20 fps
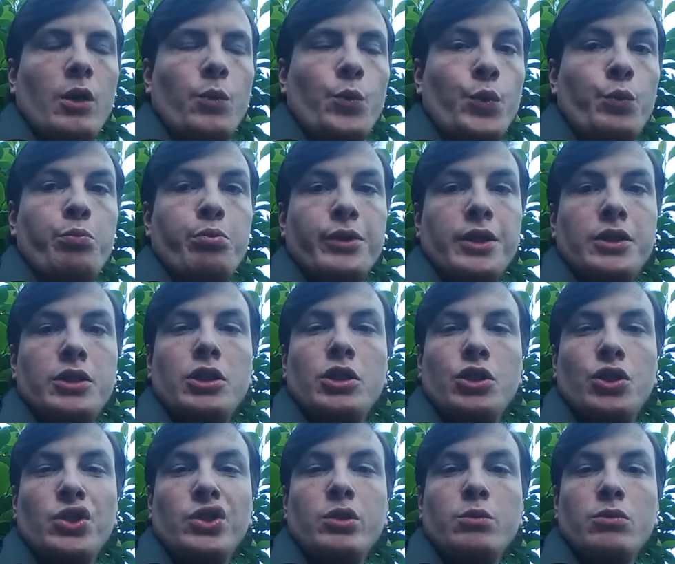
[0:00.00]
it would breach
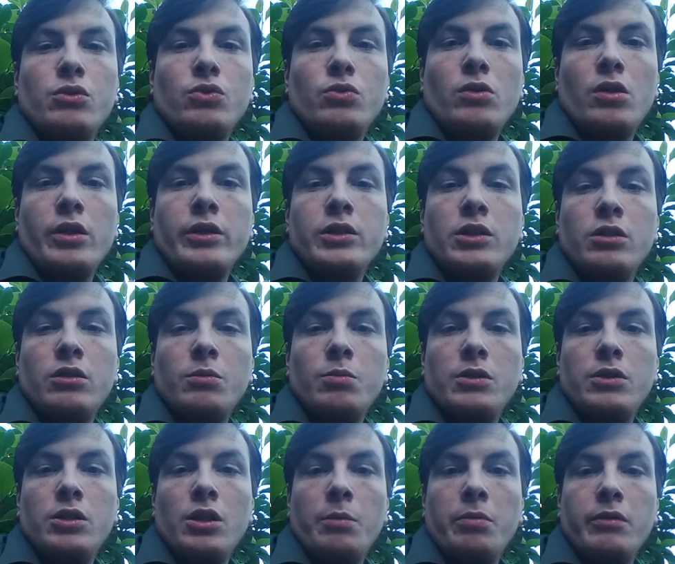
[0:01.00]
his human rights to
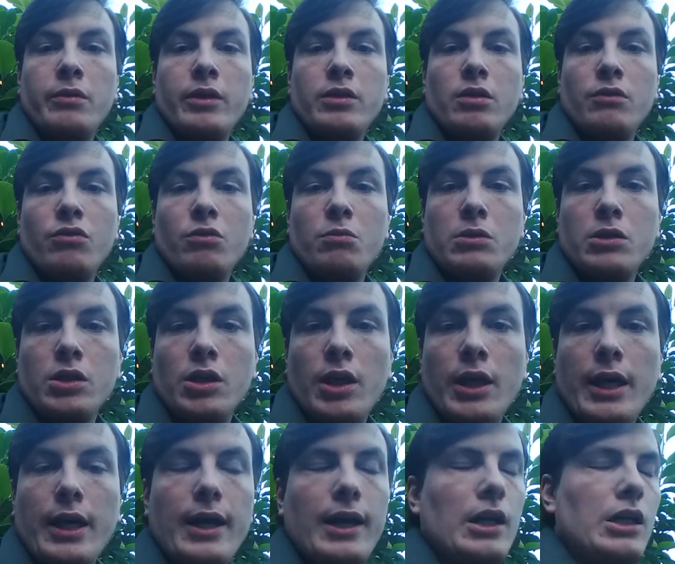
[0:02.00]
be separated from his
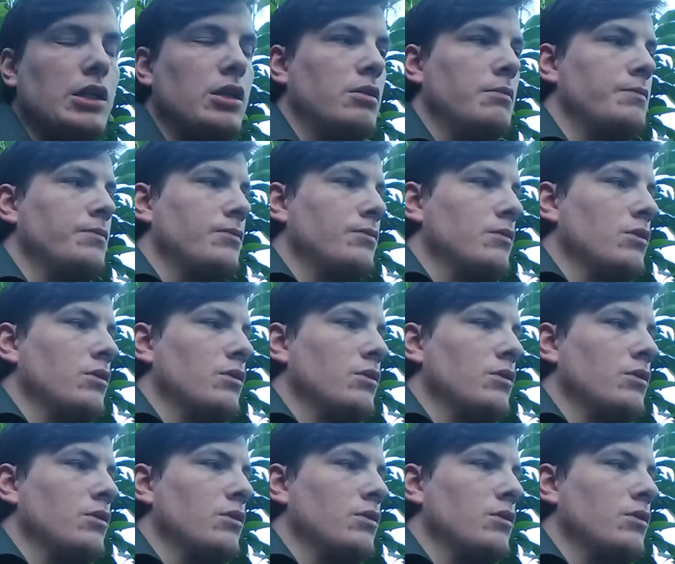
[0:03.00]
cat.